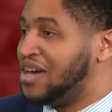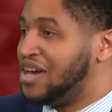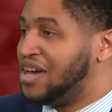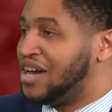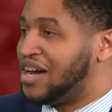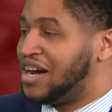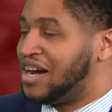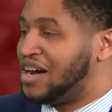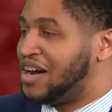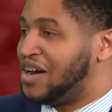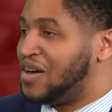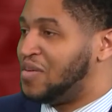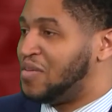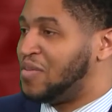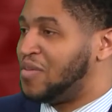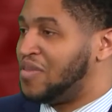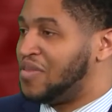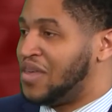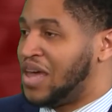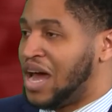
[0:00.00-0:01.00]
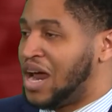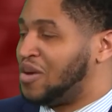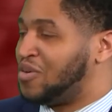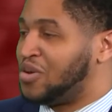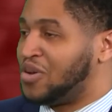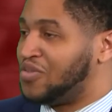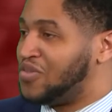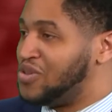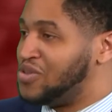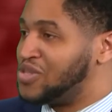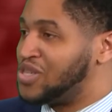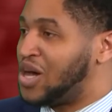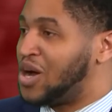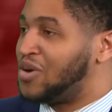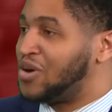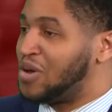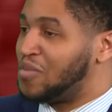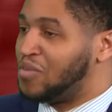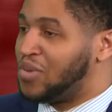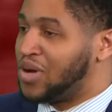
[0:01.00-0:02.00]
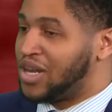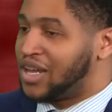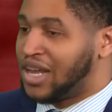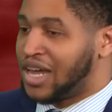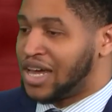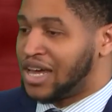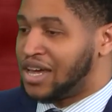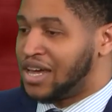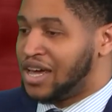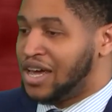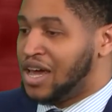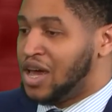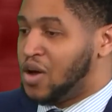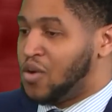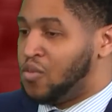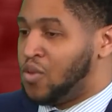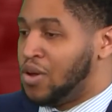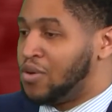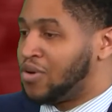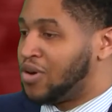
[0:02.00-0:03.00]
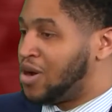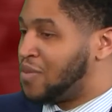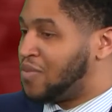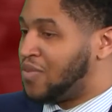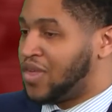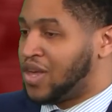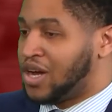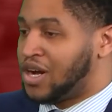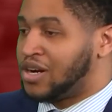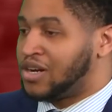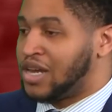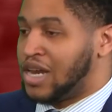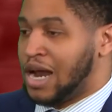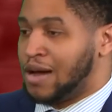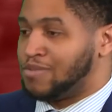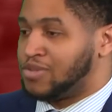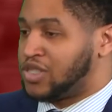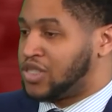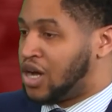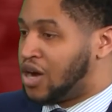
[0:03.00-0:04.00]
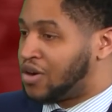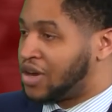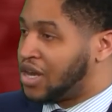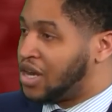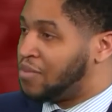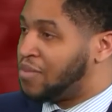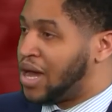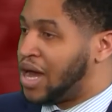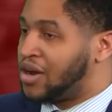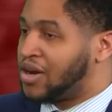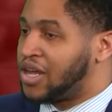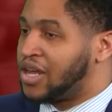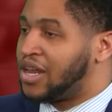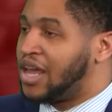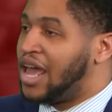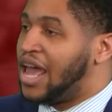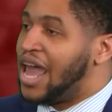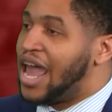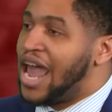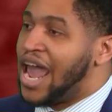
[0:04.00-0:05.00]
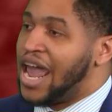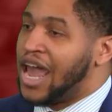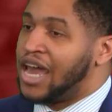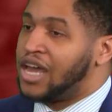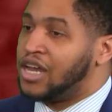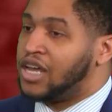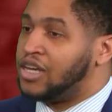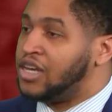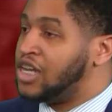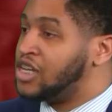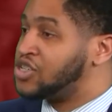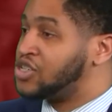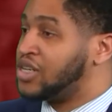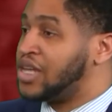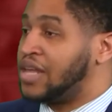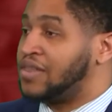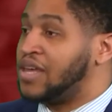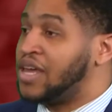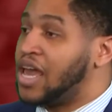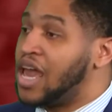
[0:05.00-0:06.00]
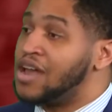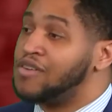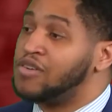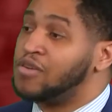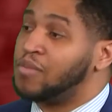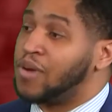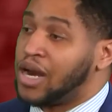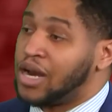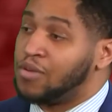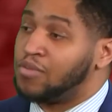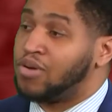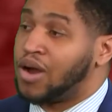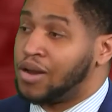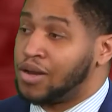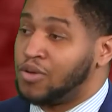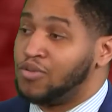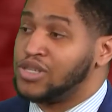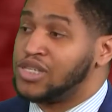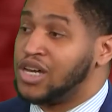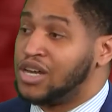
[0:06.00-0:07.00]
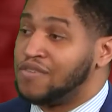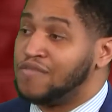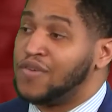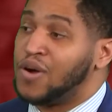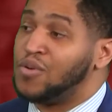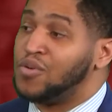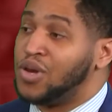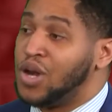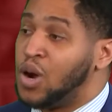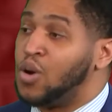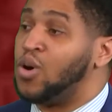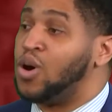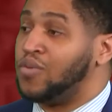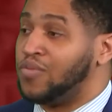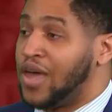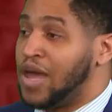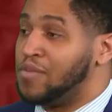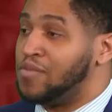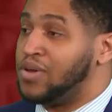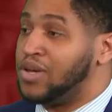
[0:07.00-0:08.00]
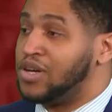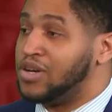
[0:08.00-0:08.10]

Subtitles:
I don't know if you saw it, but like we were up there and I was talking about it. And initially, I think everybody probably was going to vote no on that bill.